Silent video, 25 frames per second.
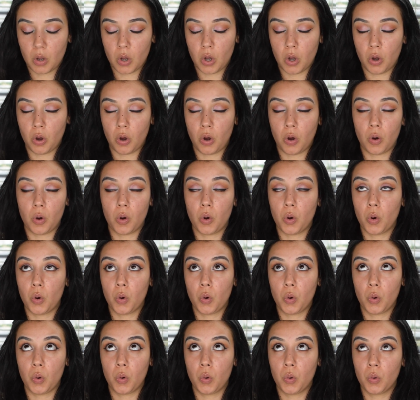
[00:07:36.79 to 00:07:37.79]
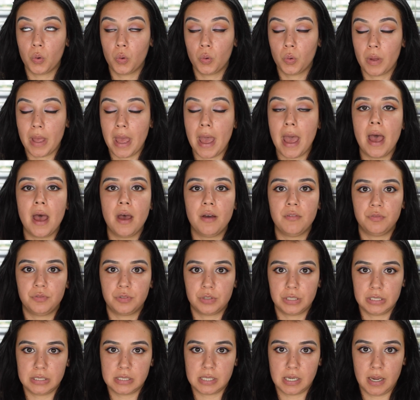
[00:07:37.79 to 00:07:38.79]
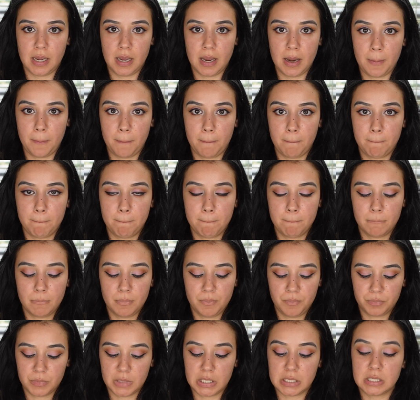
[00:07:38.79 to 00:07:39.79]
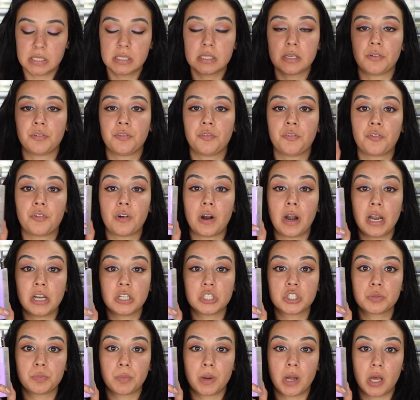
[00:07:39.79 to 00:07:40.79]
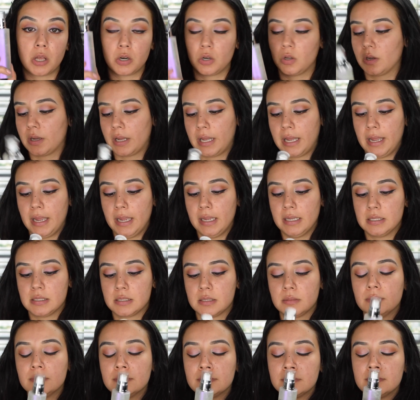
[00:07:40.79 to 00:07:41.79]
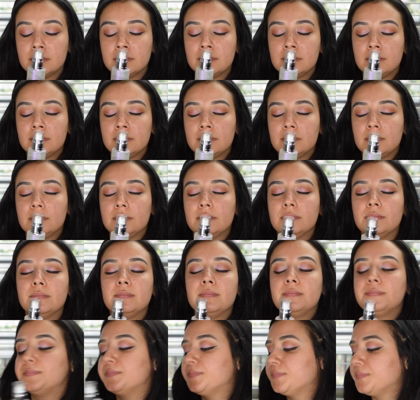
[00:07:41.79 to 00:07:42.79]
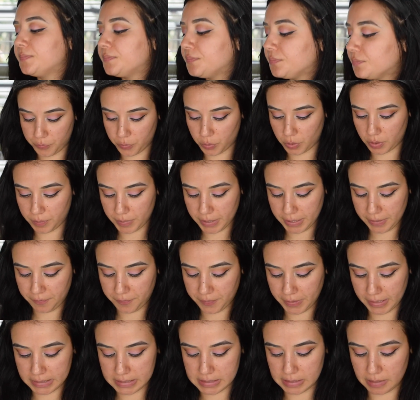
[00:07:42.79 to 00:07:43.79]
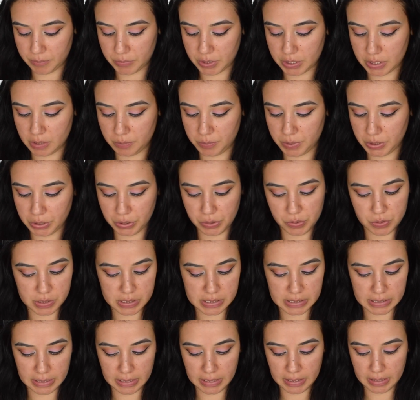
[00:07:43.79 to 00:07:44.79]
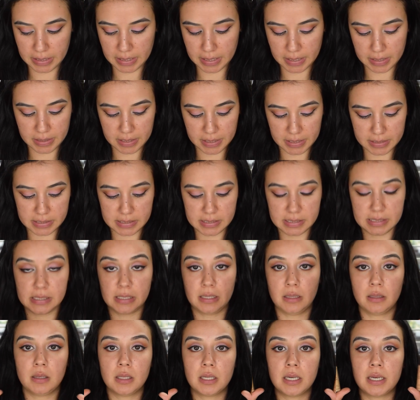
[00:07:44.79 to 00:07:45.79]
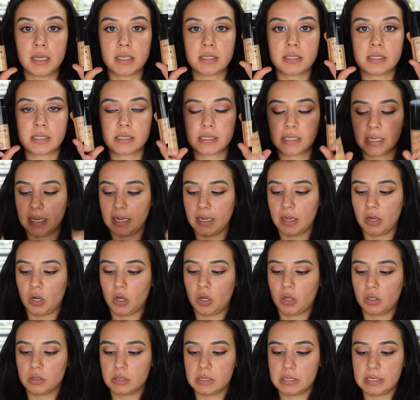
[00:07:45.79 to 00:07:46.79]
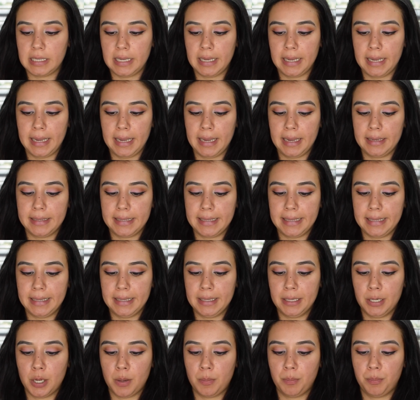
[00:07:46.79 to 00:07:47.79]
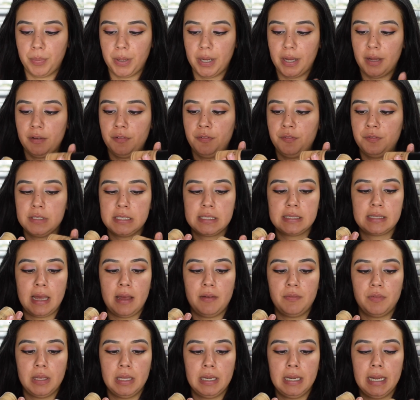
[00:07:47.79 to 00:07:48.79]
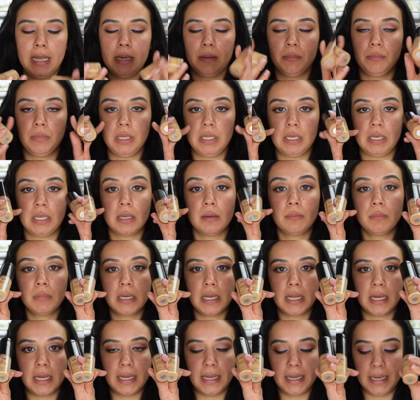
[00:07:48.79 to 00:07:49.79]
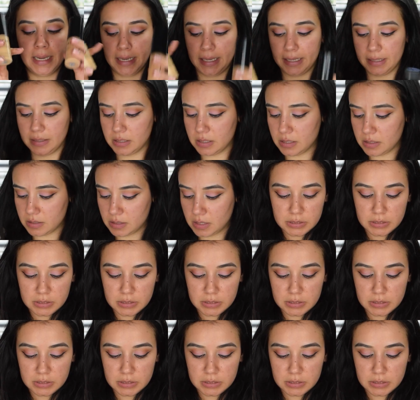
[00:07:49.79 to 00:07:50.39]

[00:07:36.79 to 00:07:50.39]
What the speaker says: Oh, every time. This is a fresh bottle, guys. For my face, I'm going to be using the Stila Stay All Day in Buff 7 and Medium 9.